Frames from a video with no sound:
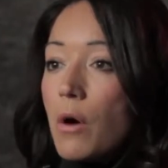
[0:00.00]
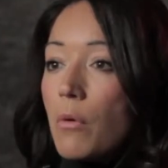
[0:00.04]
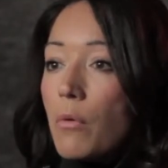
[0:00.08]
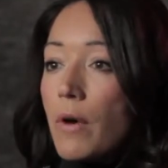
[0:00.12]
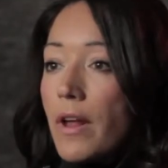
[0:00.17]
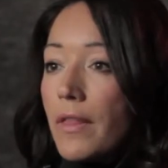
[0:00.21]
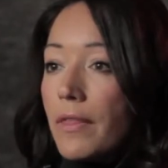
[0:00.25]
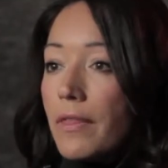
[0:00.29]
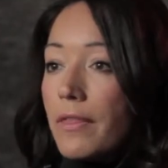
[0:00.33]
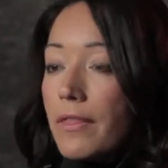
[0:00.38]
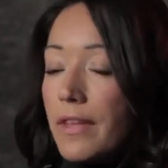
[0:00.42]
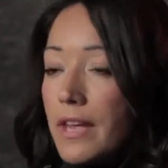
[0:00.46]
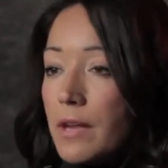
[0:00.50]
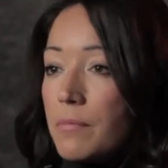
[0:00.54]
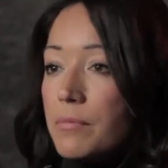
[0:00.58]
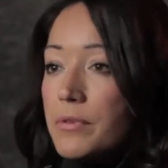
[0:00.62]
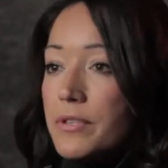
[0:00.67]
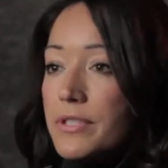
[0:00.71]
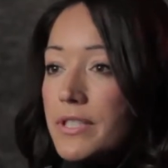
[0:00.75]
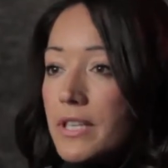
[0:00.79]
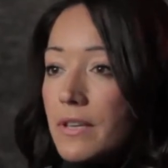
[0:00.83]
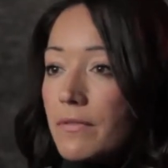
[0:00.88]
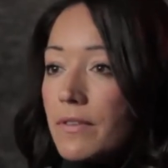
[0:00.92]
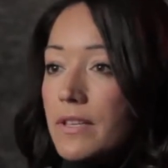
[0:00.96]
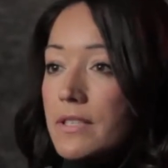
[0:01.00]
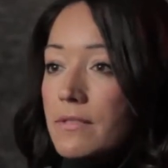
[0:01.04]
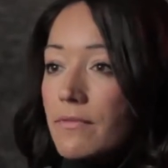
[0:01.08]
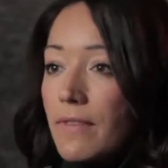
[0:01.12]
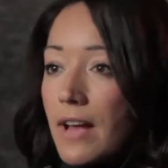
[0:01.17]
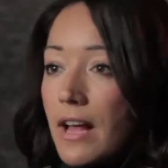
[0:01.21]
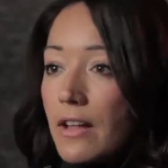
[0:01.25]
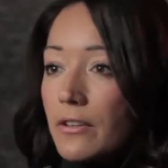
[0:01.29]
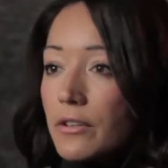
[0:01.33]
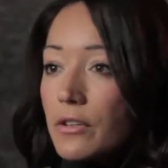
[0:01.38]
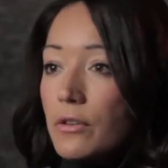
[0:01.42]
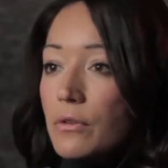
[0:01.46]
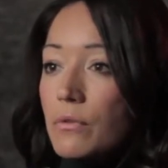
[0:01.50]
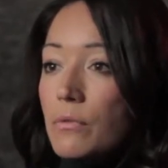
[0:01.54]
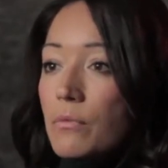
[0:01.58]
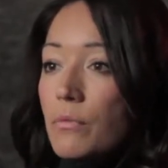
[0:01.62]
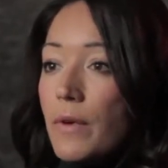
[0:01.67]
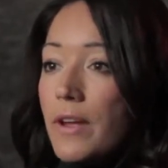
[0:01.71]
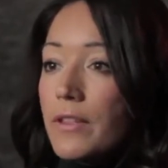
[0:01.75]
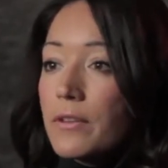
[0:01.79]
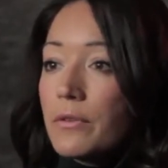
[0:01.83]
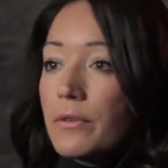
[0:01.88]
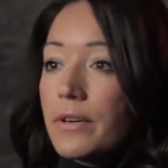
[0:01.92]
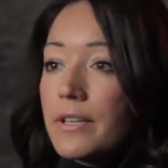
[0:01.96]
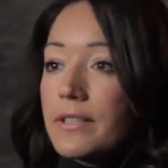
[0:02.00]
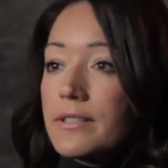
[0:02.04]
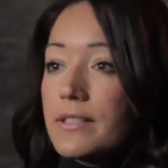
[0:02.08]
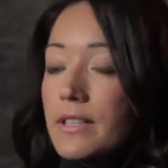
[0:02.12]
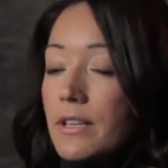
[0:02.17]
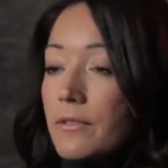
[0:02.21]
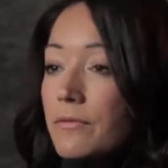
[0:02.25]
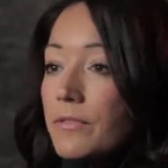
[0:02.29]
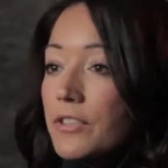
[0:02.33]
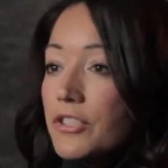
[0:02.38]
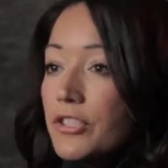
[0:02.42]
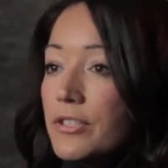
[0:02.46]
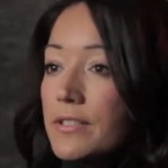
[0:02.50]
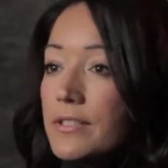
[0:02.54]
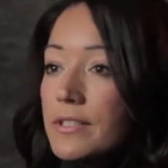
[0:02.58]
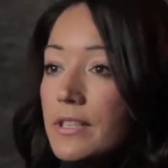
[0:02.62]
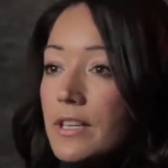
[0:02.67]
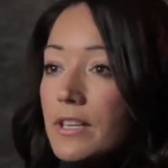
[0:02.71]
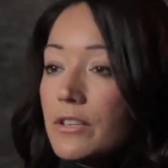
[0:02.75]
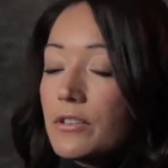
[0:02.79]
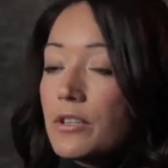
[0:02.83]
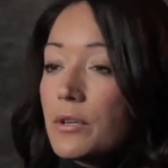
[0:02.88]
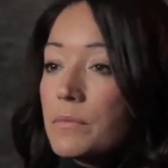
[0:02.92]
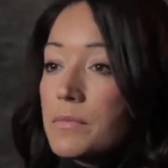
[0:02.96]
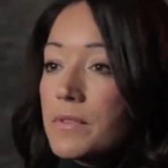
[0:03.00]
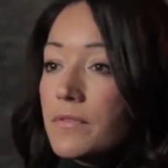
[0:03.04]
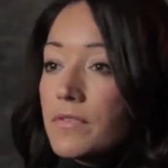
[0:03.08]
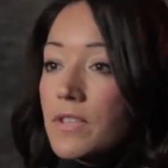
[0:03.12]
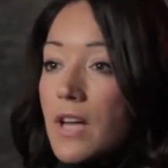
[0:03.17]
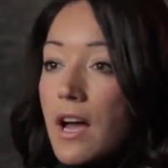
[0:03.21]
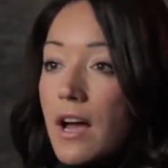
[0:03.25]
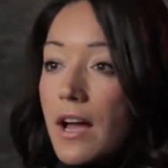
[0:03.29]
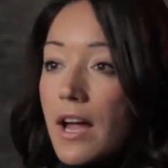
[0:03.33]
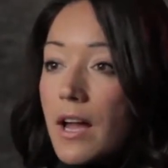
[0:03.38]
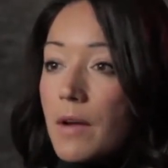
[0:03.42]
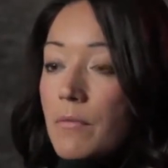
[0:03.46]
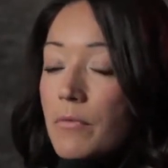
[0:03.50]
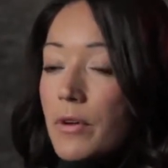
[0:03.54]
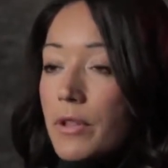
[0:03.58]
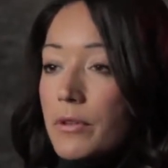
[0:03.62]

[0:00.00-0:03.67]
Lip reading: what they perceive as value, whether it's efficiency in terms of time,